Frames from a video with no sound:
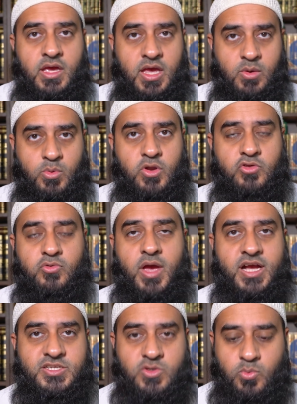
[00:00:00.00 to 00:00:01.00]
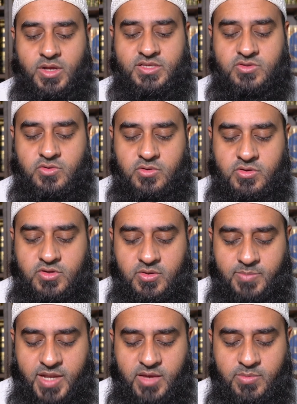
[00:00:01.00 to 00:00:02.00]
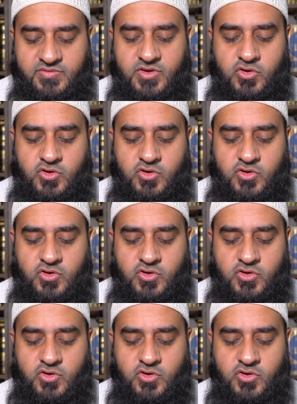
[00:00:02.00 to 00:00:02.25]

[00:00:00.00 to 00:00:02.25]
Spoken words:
one or two extra words to play with,